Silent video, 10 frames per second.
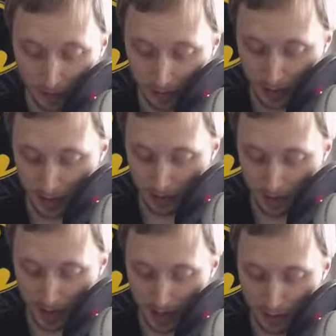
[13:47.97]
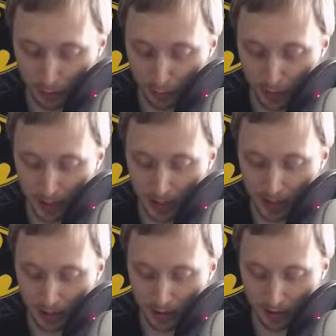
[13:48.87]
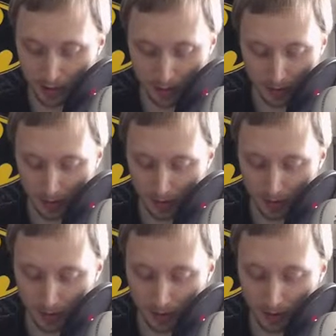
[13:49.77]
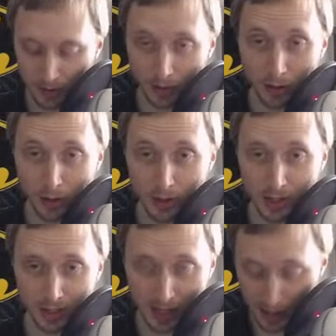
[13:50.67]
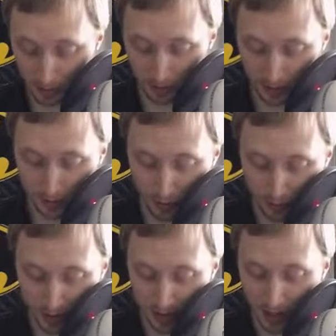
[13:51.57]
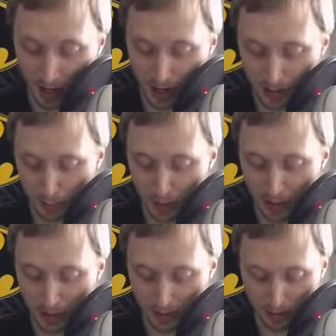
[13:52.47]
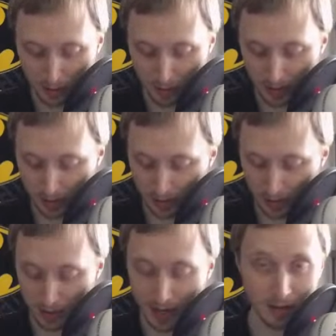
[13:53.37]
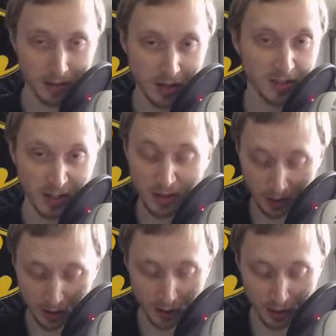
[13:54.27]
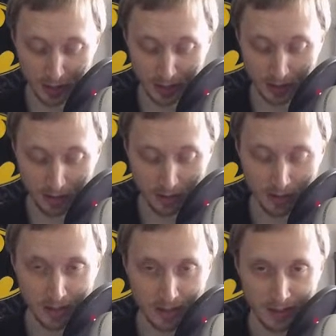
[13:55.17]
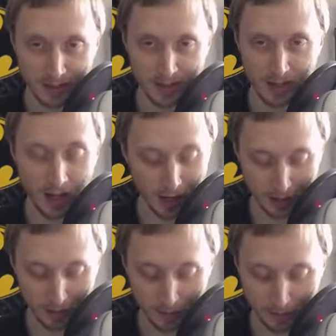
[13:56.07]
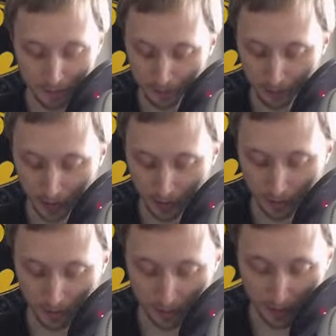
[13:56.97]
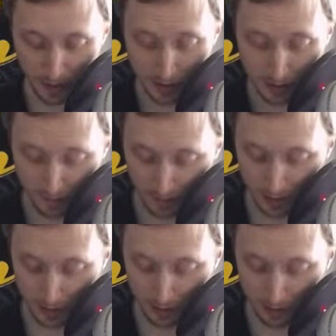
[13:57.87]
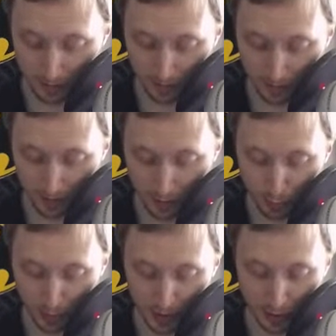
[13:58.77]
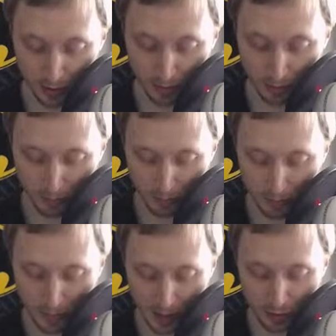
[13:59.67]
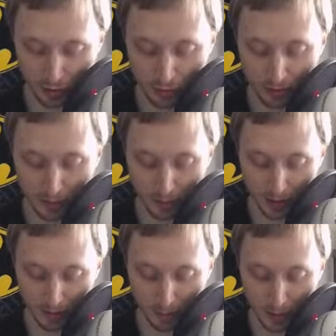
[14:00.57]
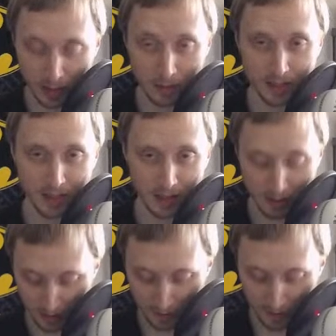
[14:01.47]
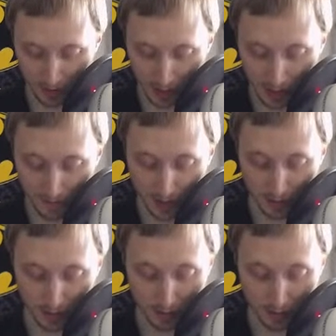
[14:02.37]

Now angle B is clearly the largest angle, and so side B, we can see now, is also the largest side, right? If you get your position extreme enough, it becomes fairly obvious.